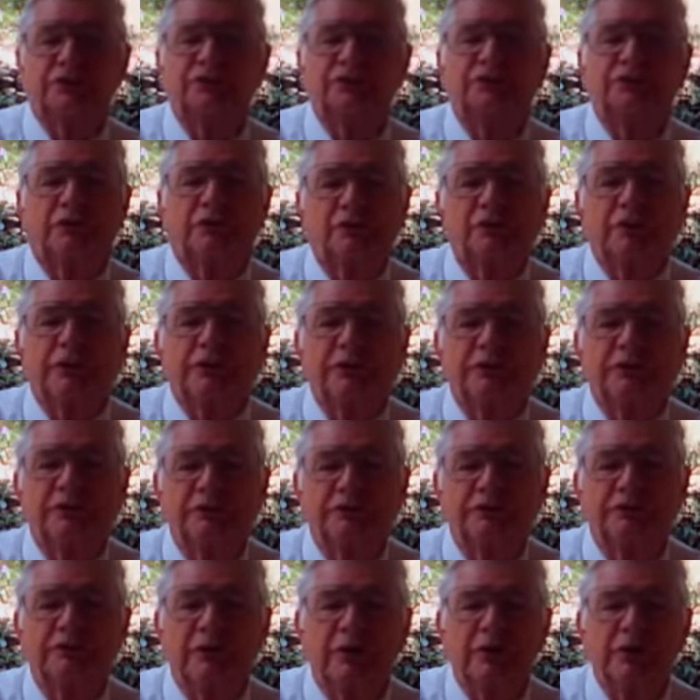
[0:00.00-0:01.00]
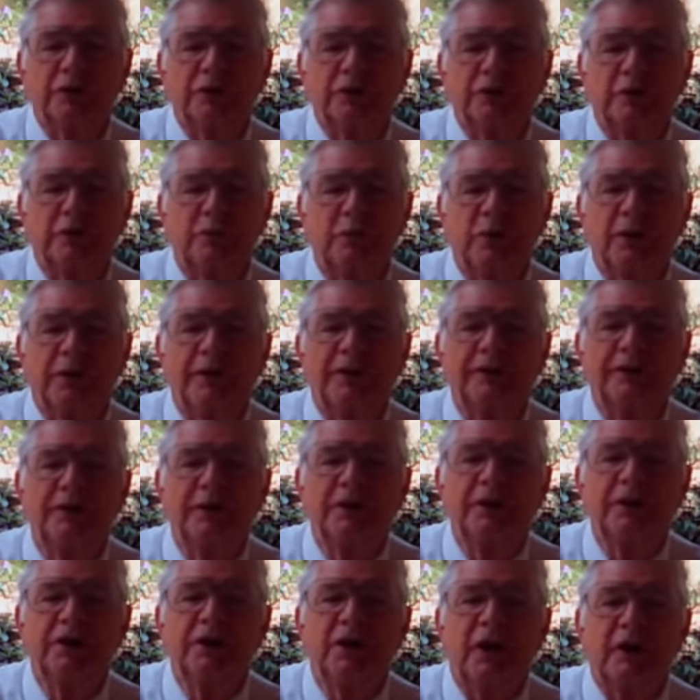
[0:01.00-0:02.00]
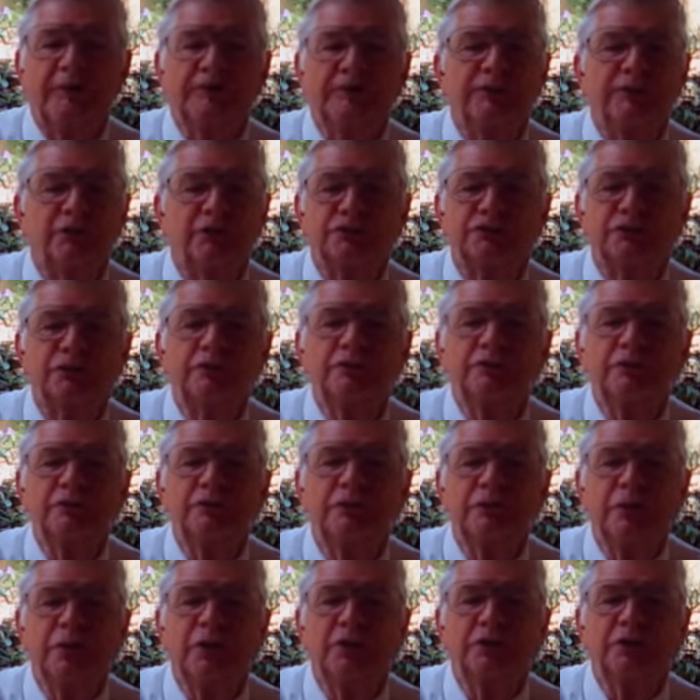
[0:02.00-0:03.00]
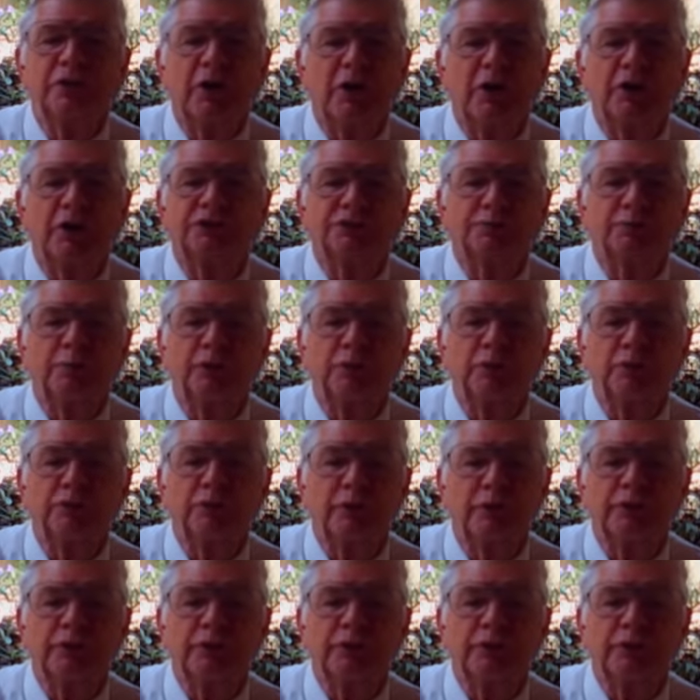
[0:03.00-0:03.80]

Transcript: there's a great falling away of the true gospel.